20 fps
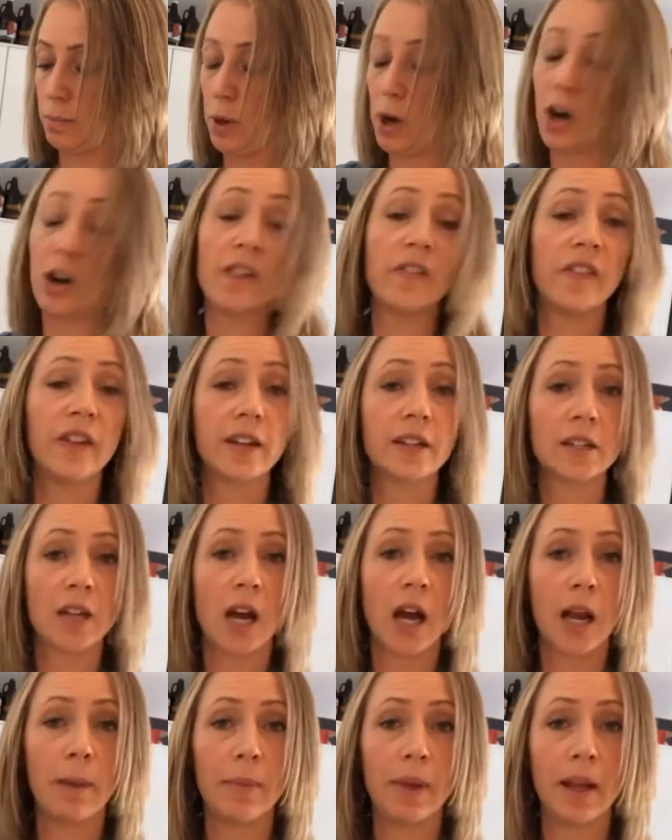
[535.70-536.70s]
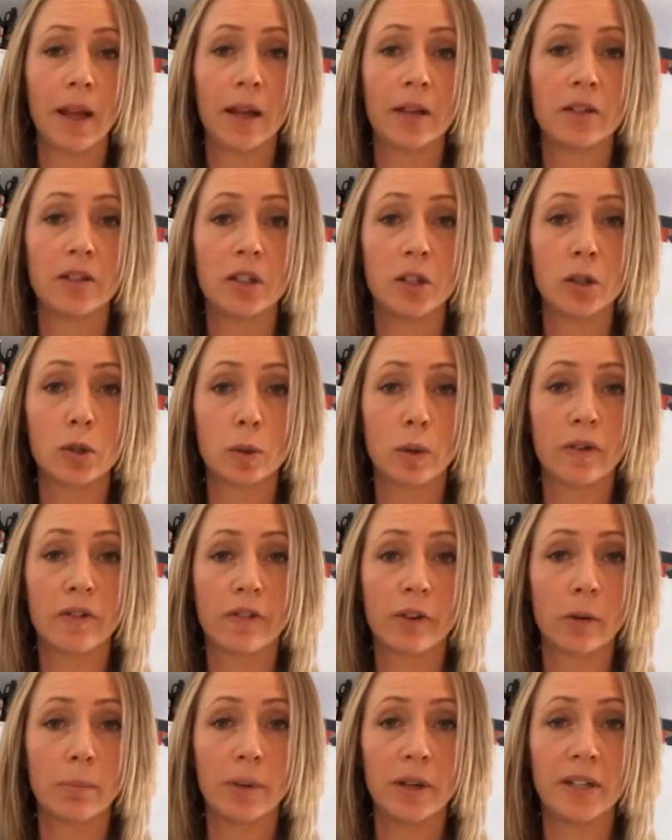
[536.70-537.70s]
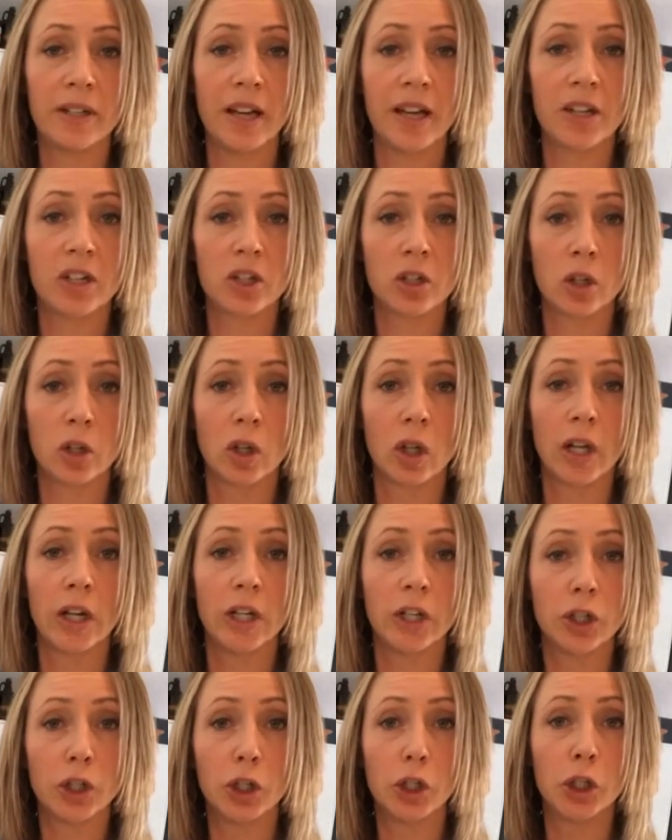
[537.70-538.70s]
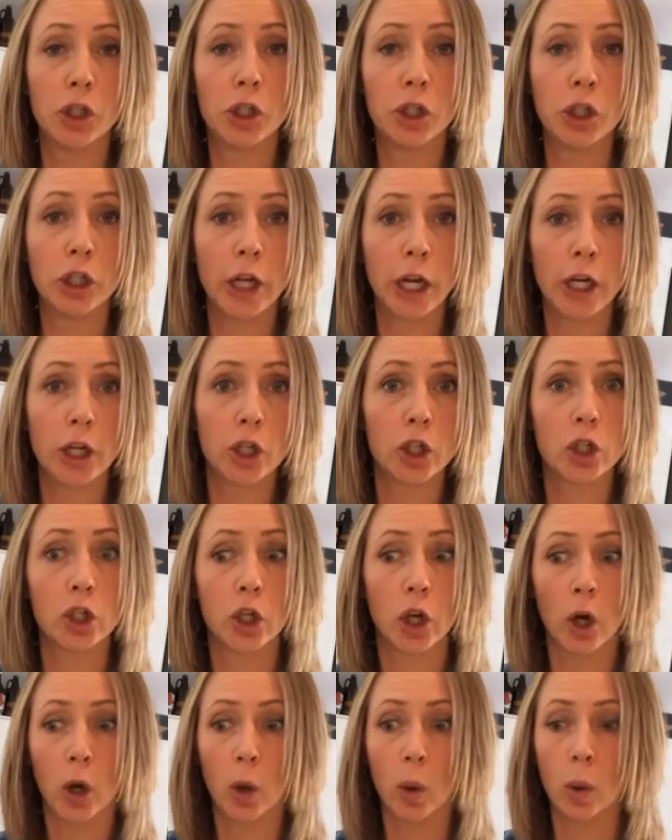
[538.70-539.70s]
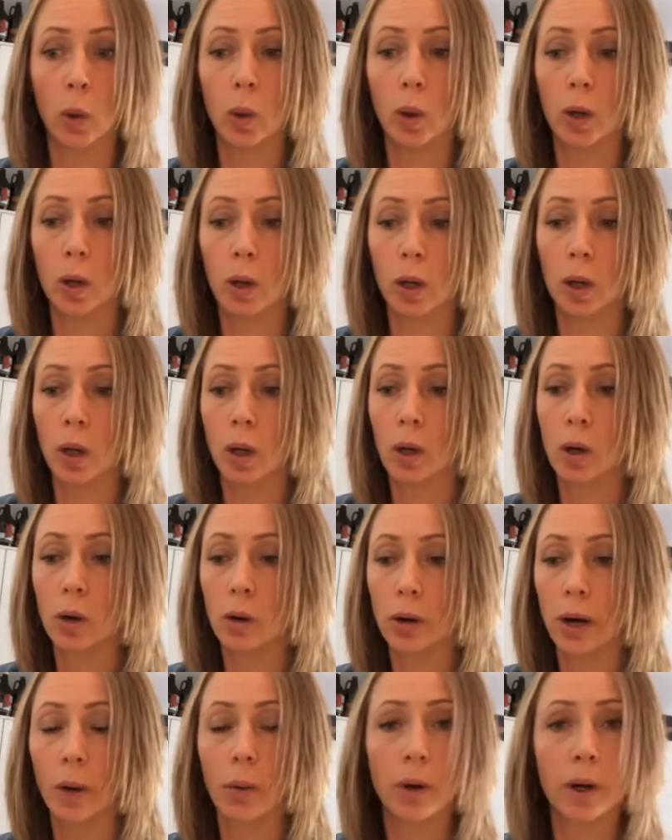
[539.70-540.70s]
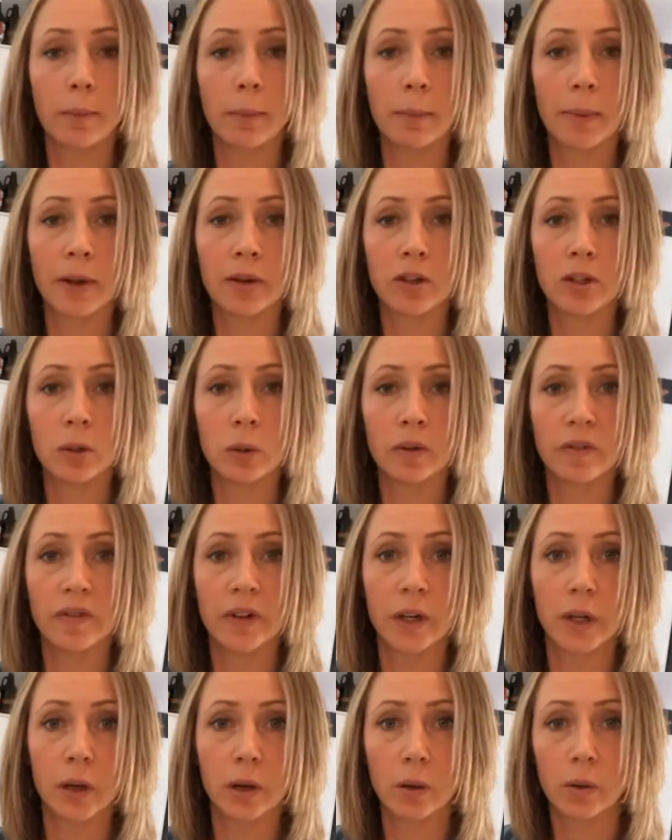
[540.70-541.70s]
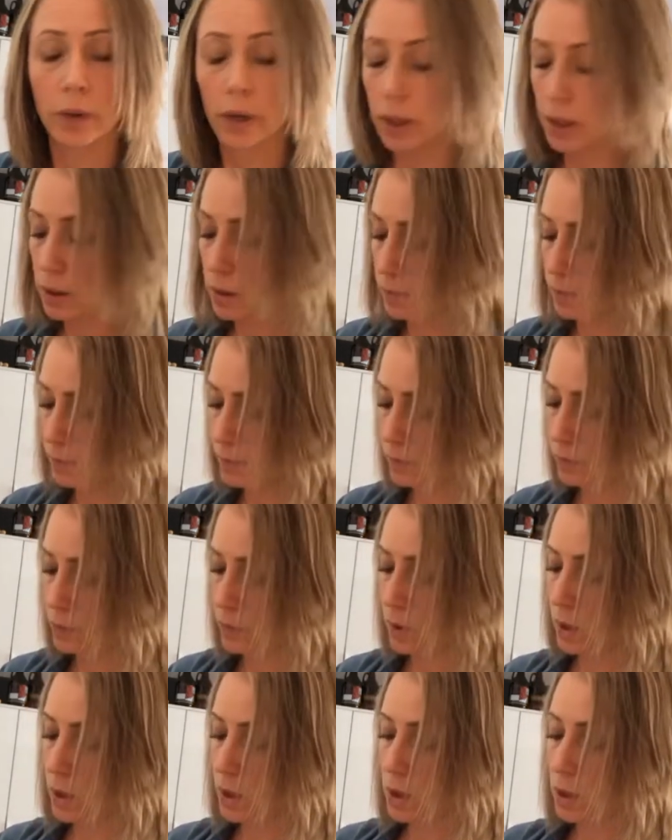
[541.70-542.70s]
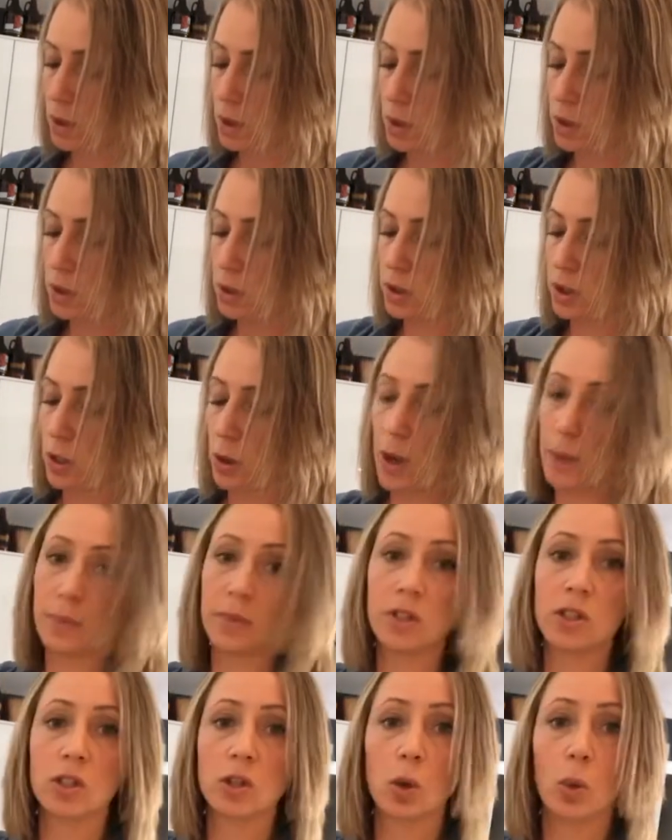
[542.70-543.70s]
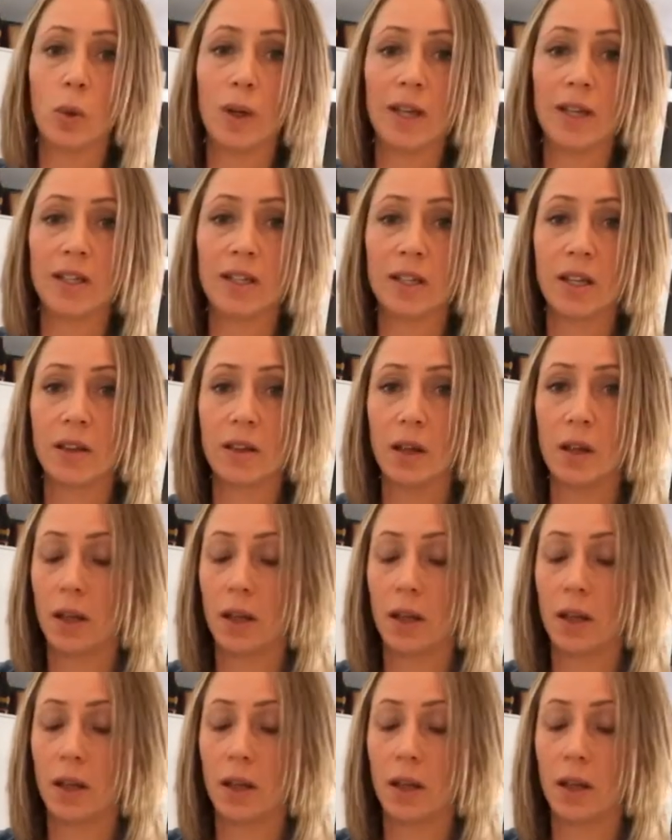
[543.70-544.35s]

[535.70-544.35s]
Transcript: perfect timing as usual for a potential shit show right when I'm about to do a video, right? So I'm squeezing the